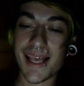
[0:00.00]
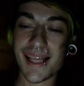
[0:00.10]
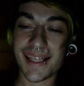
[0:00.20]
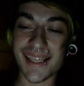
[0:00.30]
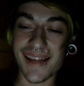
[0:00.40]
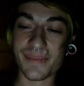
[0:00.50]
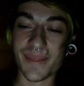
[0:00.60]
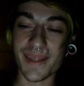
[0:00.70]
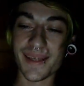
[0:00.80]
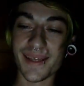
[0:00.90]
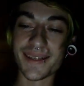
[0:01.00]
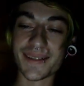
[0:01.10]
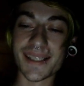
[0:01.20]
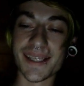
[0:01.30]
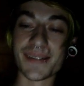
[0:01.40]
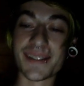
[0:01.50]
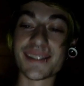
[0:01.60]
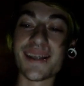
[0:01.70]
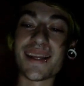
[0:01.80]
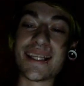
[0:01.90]
Damn thug, go to hell. This is
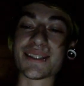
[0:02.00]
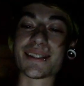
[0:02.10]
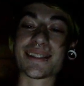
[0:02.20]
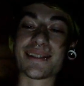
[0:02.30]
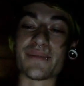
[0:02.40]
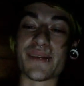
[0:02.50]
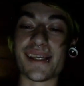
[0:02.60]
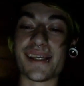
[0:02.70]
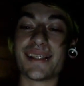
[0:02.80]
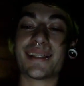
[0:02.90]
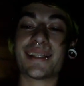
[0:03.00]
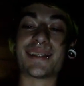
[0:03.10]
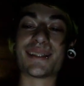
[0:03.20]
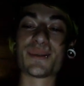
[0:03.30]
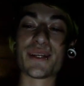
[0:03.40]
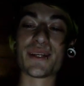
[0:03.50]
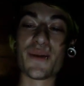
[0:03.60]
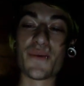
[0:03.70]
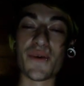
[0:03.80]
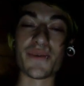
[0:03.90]
kind of interesting me. I just want to know
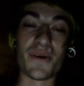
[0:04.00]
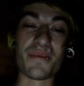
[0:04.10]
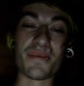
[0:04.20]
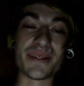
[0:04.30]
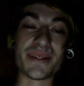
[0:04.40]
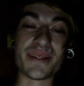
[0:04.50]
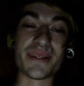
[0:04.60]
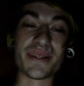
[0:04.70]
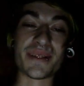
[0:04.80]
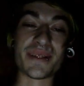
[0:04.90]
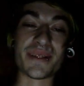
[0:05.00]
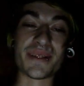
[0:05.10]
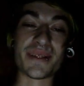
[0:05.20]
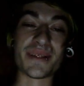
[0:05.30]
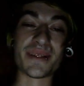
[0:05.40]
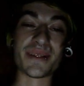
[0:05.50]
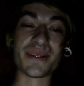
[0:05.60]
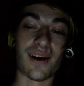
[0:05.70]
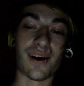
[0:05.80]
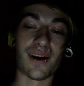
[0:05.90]
what possesses someone to be like,
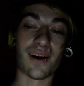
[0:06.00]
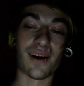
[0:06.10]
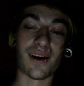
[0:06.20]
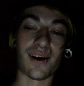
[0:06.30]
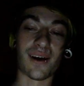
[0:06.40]
right, this person